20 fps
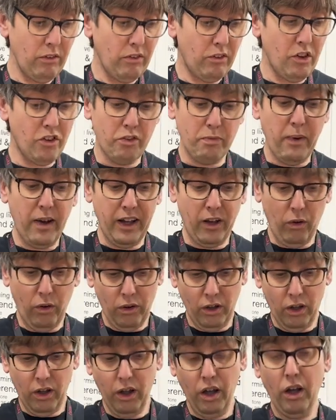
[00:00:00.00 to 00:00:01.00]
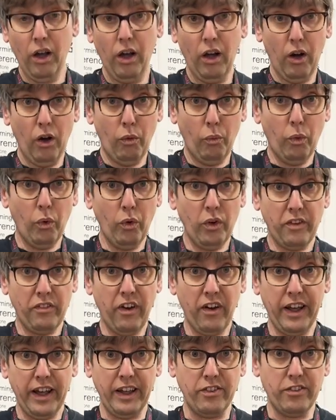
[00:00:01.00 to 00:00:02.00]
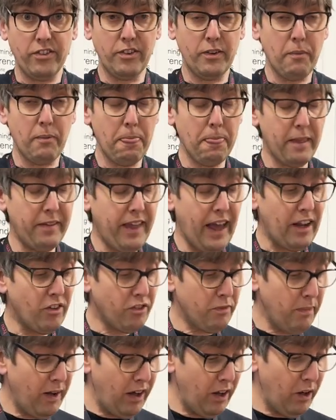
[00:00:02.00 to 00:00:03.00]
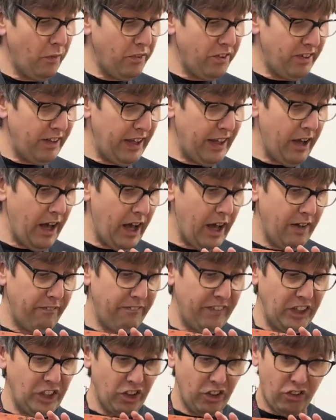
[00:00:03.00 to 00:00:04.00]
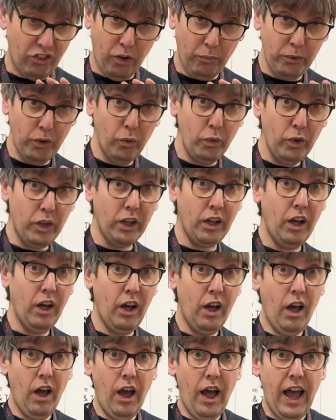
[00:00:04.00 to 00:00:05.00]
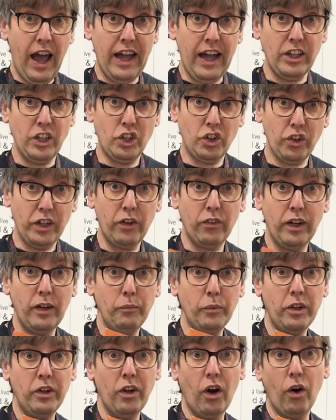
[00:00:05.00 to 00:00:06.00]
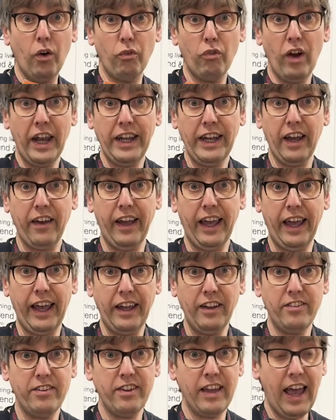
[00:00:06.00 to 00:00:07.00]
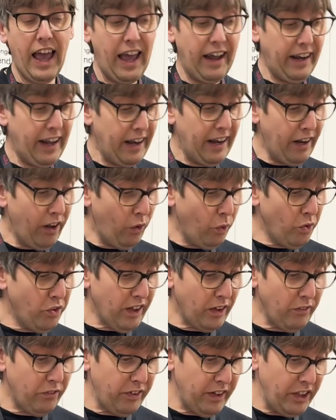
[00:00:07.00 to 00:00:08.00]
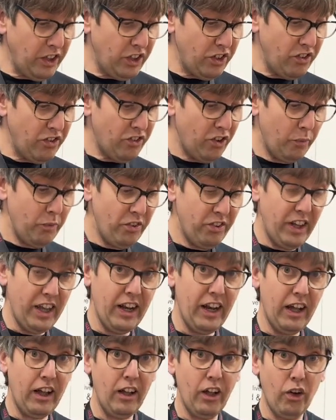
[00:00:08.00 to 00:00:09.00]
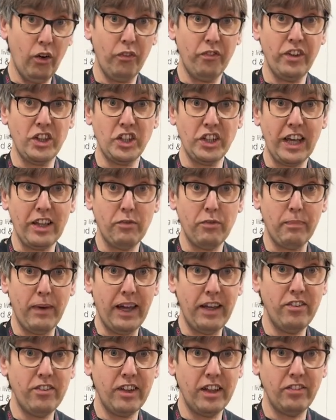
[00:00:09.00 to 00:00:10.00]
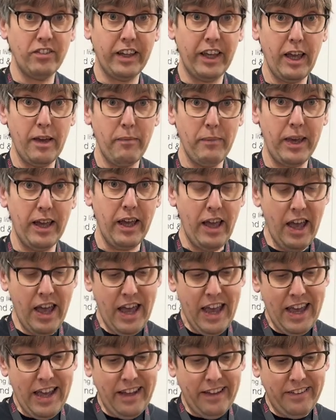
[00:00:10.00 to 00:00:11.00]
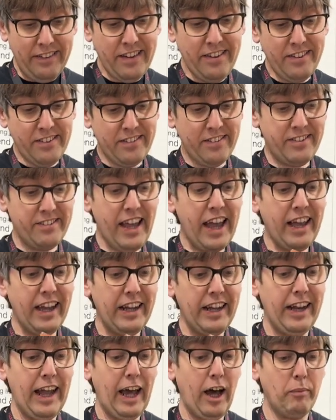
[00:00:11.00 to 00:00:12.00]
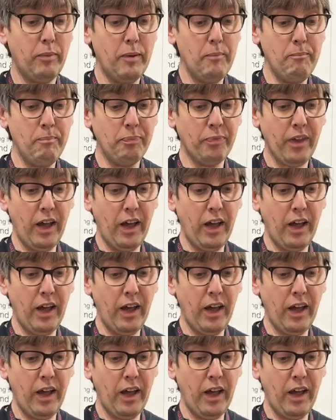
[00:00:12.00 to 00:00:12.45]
Smile, Wall of Eyes. Now, The Smile obviously featured Tom York and Johnny Greenwood of Radiohead, and then it also features Tom Skinner of the jazz band Sons of Kemet. This is the second album.